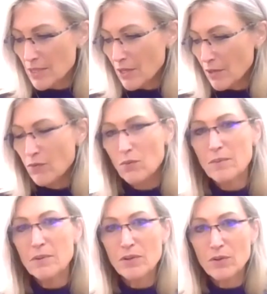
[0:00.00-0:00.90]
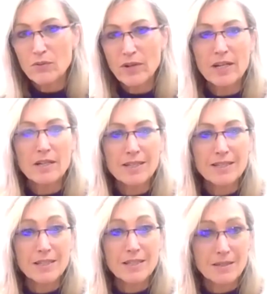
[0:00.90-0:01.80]
you know, for women, we've got to recognize
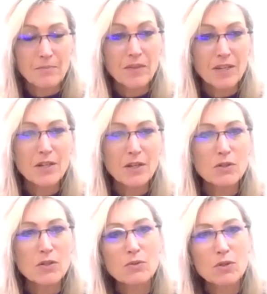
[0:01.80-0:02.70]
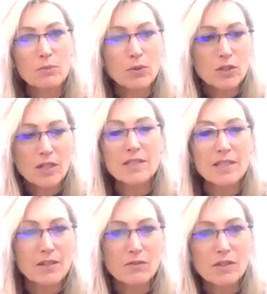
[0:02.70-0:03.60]
it's, you know, to to put
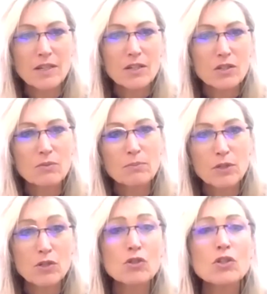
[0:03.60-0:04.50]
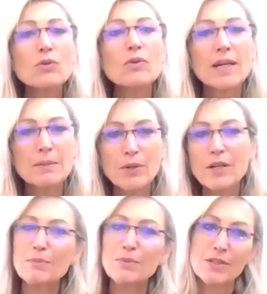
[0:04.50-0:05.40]
ourselves to pursue a
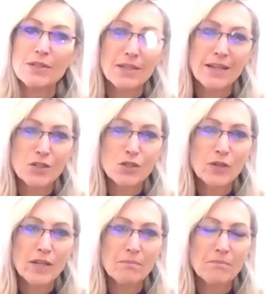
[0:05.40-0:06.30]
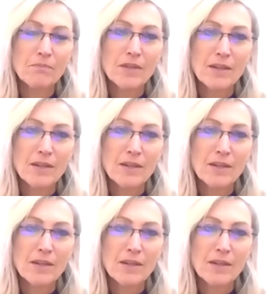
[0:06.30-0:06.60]
purpose and a dream